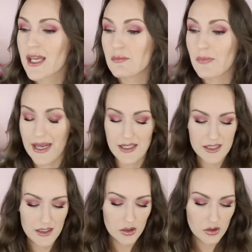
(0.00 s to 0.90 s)
it
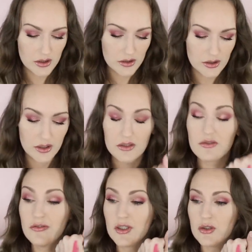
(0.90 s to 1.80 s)
makes it look
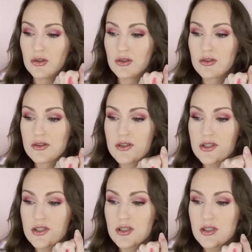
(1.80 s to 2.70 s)

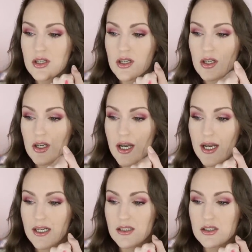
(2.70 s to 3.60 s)
confused
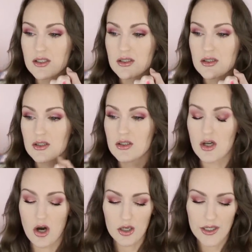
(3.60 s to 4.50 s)
and
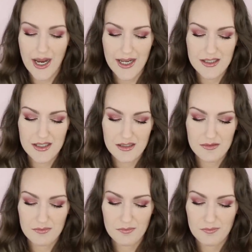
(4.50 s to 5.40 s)
not
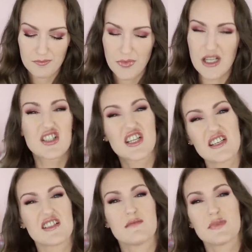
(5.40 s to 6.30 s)
as
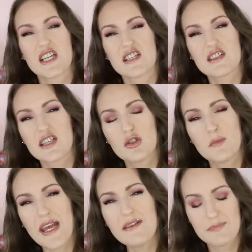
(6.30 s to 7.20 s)
punchy as it potentially
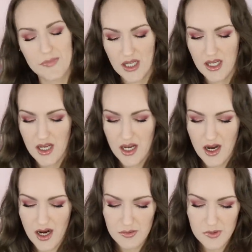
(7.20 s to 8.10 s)
could be.
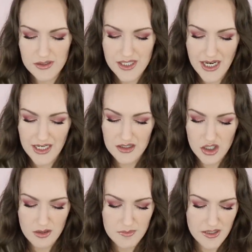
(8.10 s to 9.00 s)
Uh, I will say, in
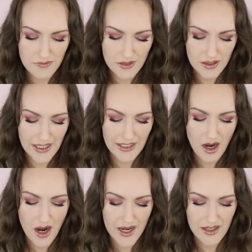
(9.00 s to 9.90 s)
terms of
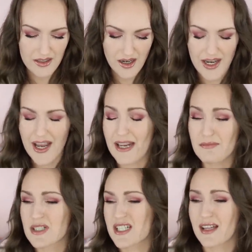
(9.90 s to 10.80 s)
like, I I
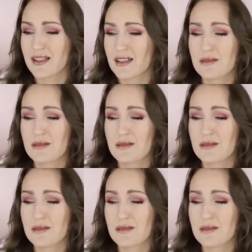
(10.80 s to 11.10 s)
hate metallic